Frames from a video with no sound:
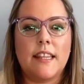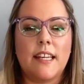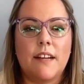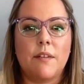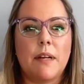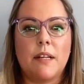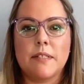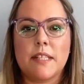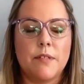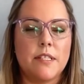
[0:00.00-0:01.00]
I think everybody
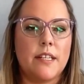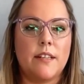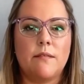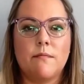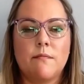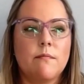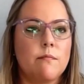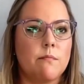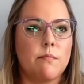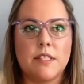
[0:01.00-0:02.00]
was posting
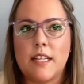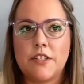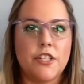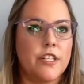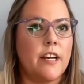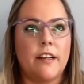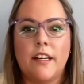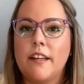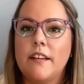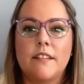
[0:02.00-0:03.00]

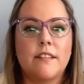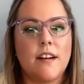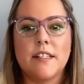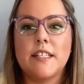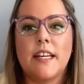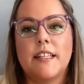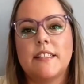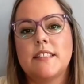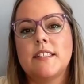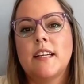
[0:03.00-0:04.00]
recessionary
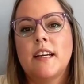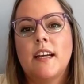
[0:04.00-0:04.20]
content,